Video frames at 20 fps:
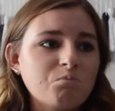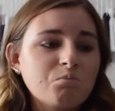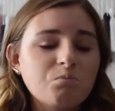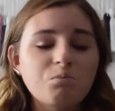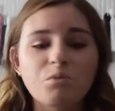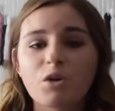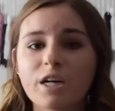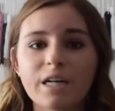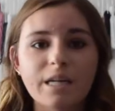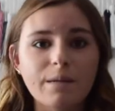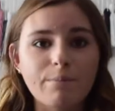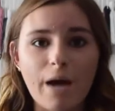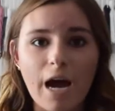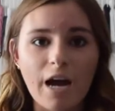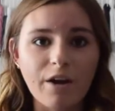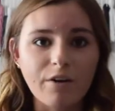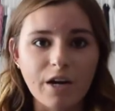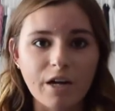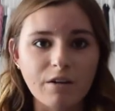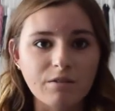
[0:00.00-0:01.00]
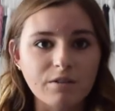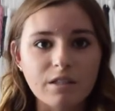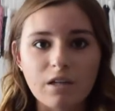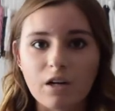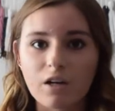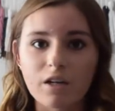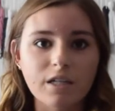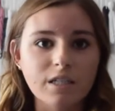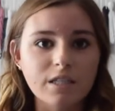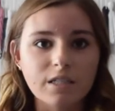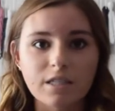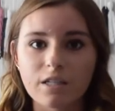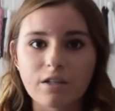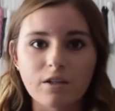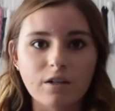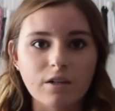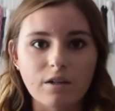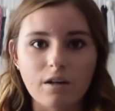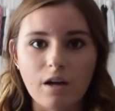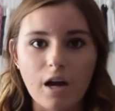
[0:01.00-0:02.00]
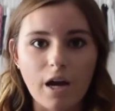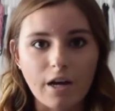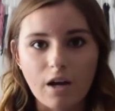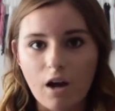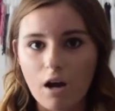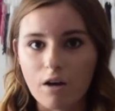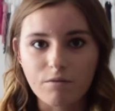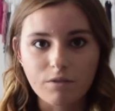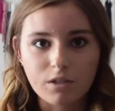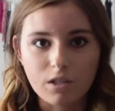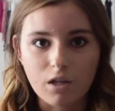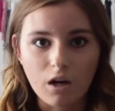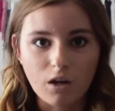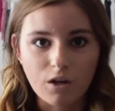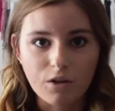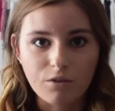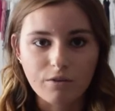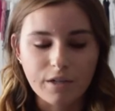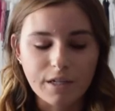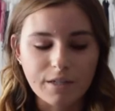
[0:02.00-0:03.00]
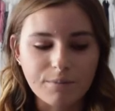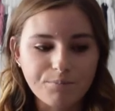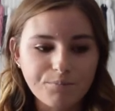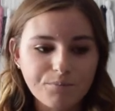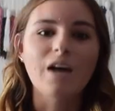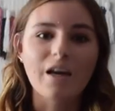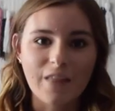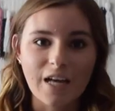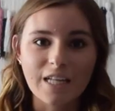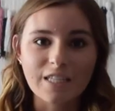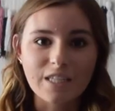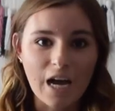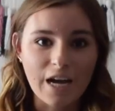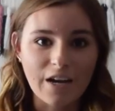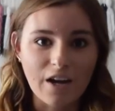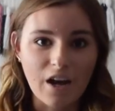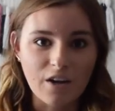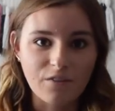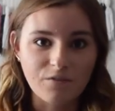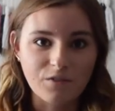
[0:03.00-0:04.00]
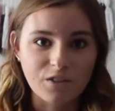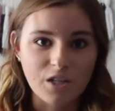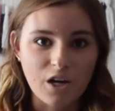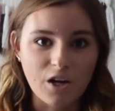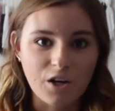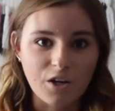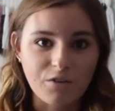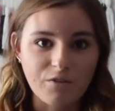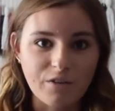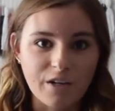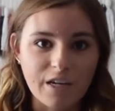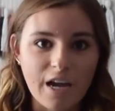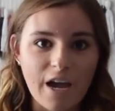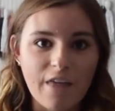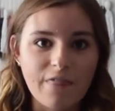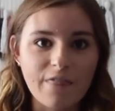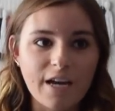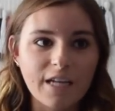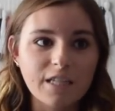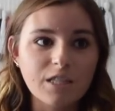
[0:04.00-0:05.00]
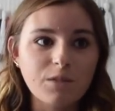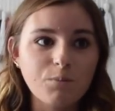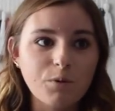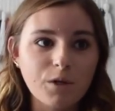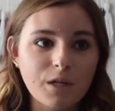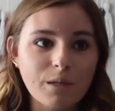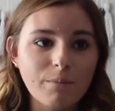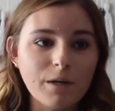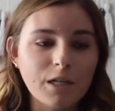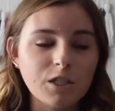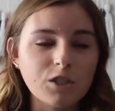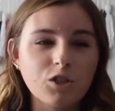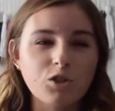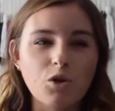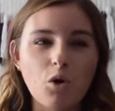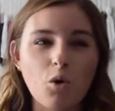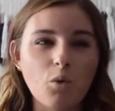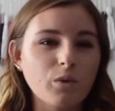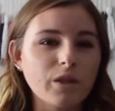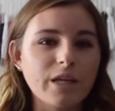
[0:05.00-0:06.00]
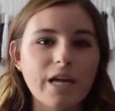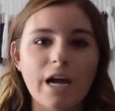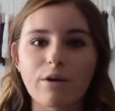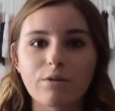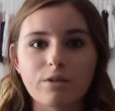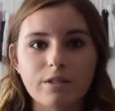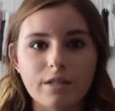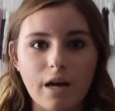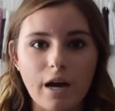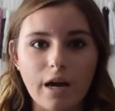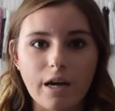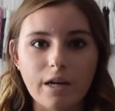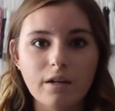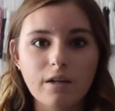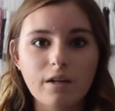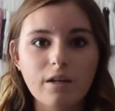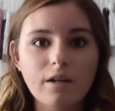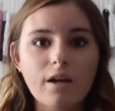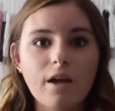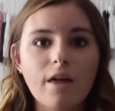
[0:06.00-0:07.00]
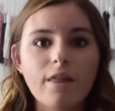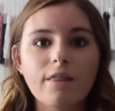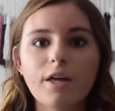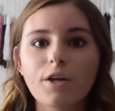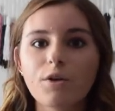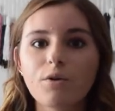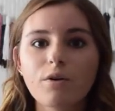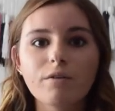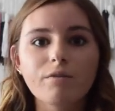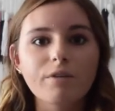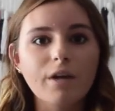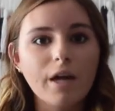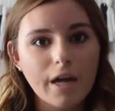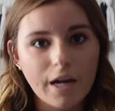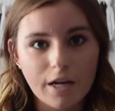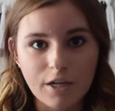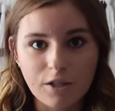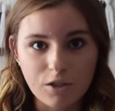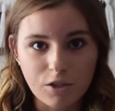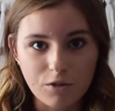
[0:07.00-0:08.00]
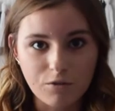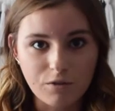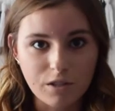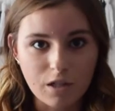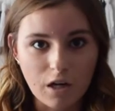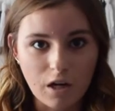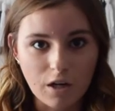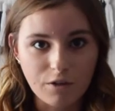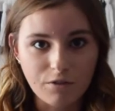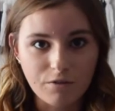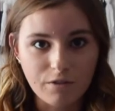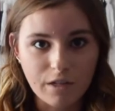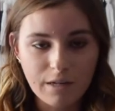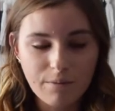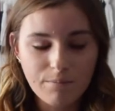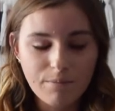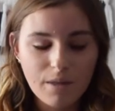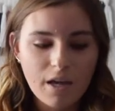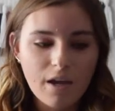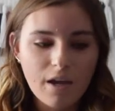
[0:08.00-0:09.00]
pretty backgrounds are considered icon photography. That's icon photography, and that's pretty much only outside. Then you have character photography,